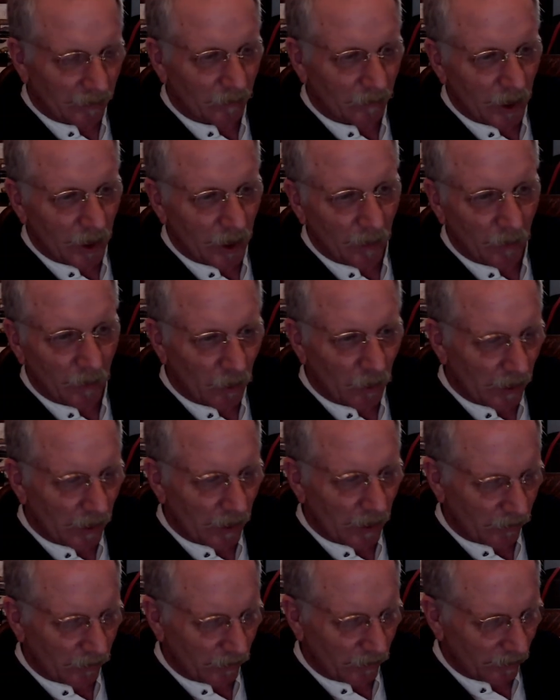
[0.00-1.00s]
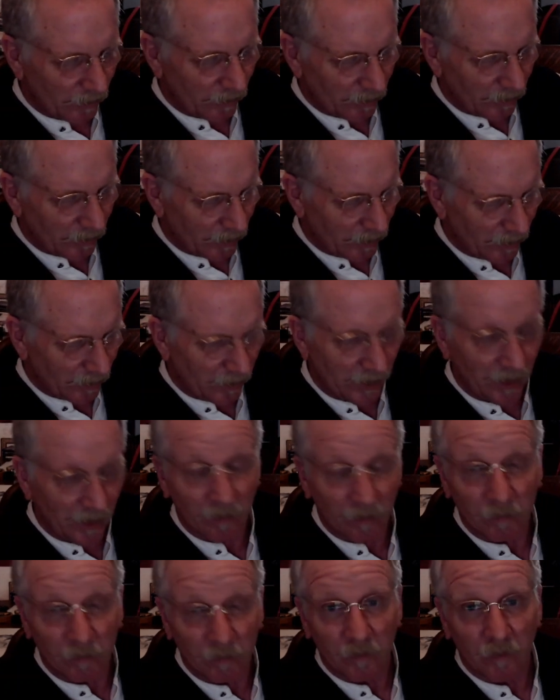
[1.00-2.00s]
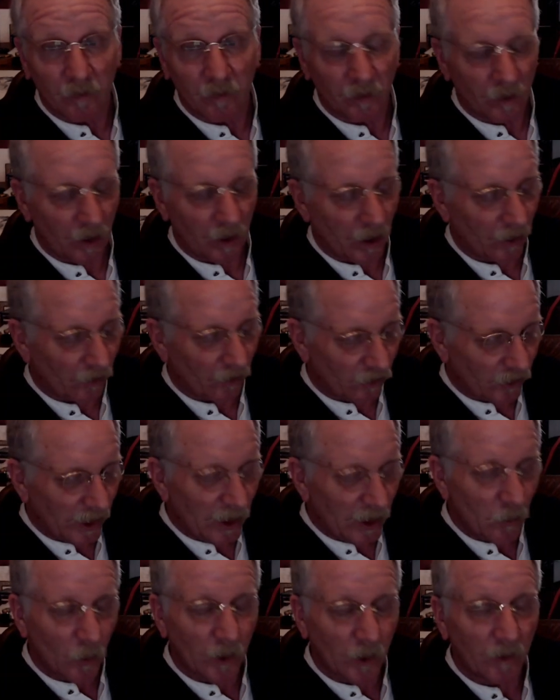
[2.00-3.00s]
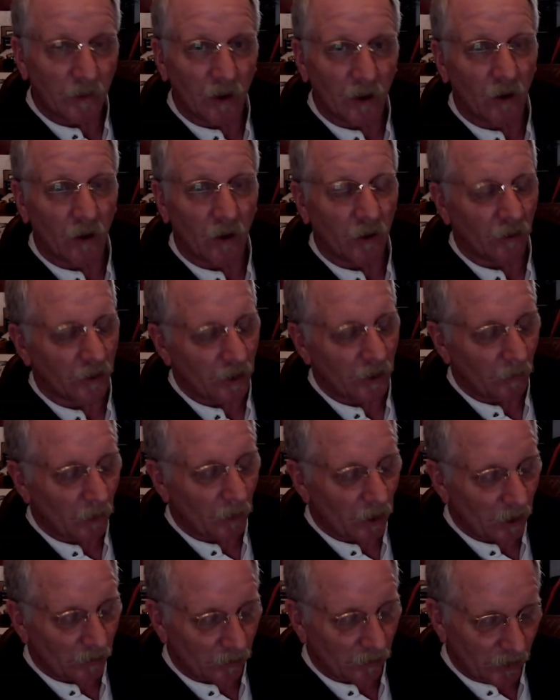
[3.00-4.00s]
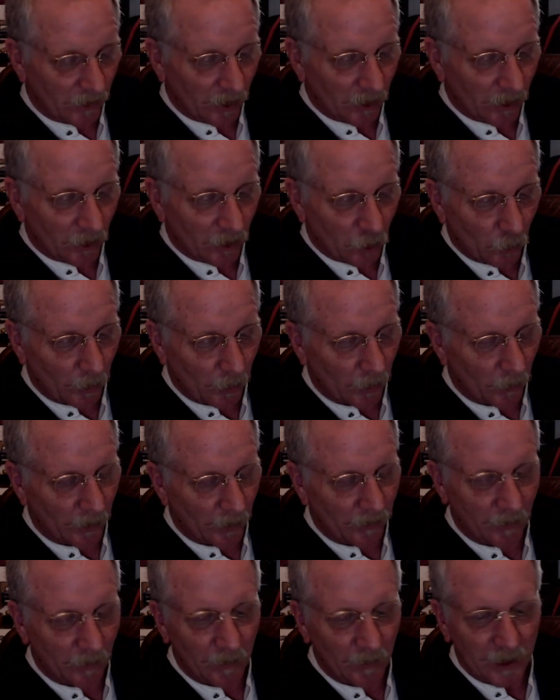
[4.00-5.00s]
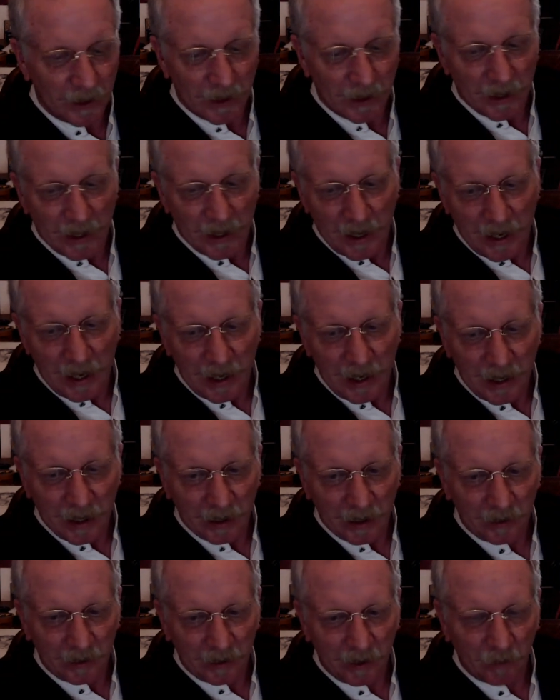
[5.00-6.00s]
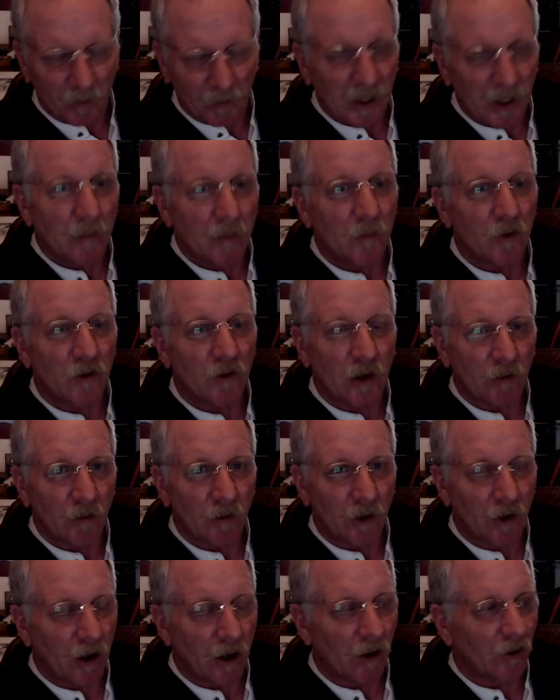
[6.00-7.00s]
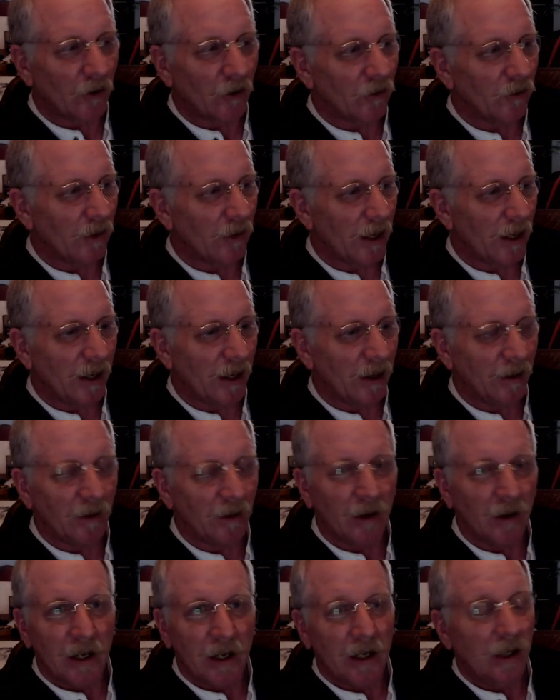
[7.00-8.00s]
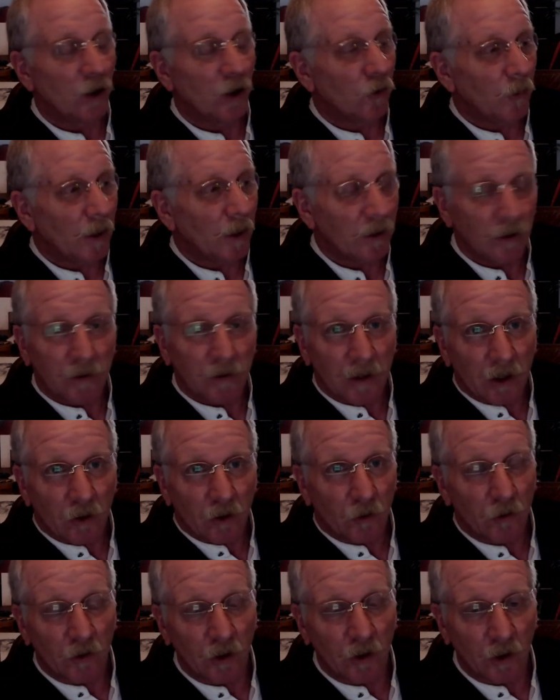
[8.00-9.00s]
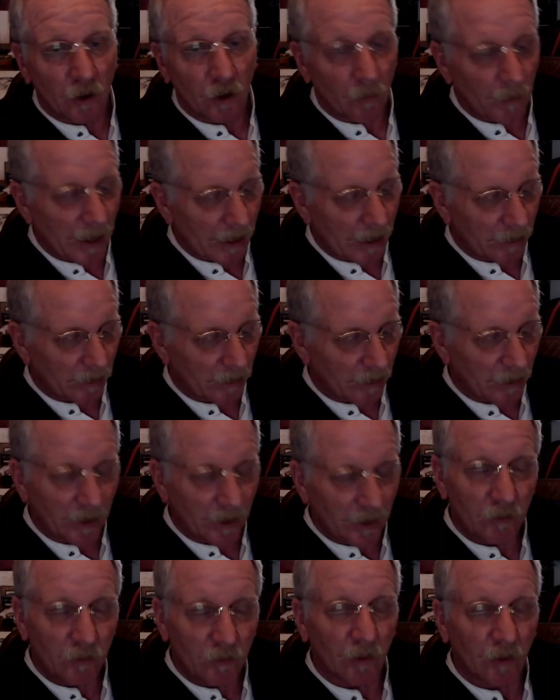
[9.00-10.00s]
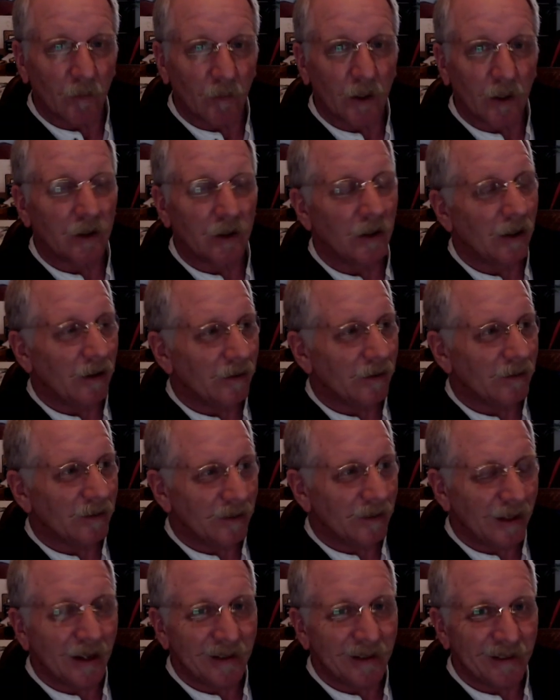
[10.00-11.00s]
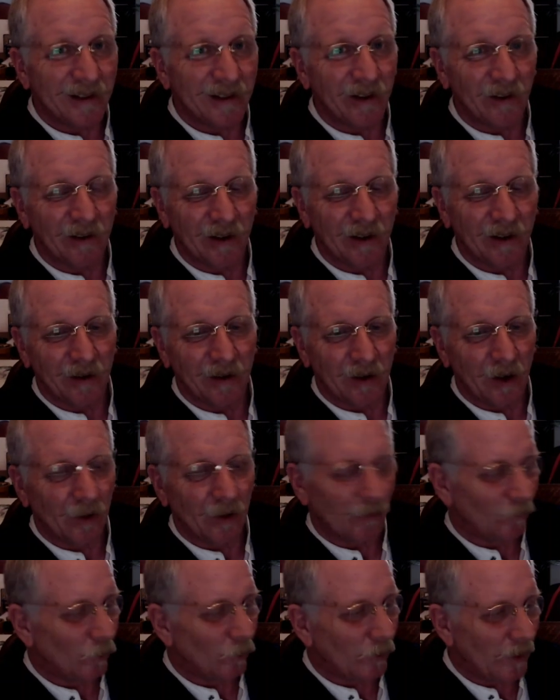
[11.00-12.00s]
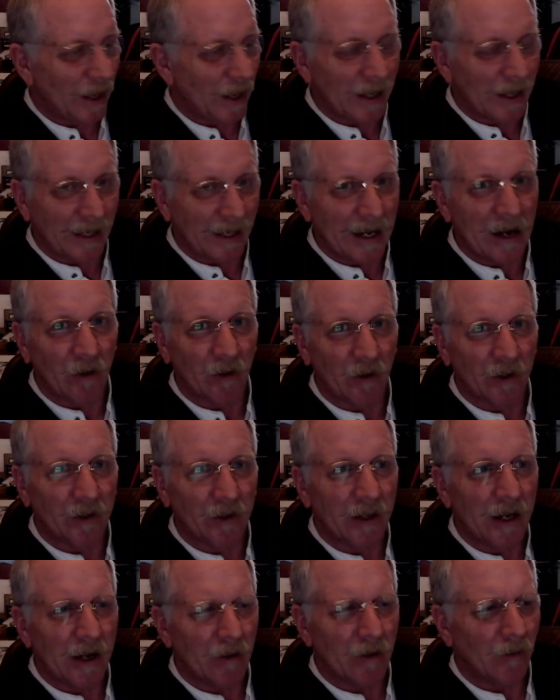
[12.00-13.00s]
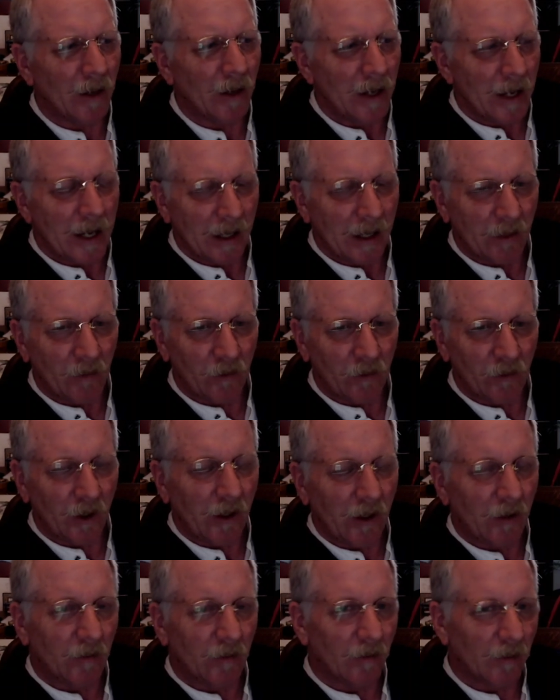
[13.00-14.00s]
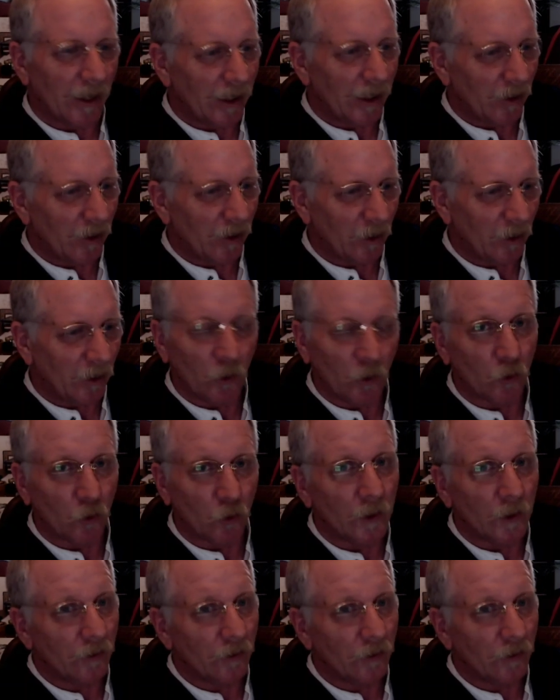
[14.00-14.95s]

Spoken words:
come across the state or come across the territory with him, and he paid him $7, and he expected Tex was going to go back to Clifton, but Tex was hanging out in town. And he said later he was really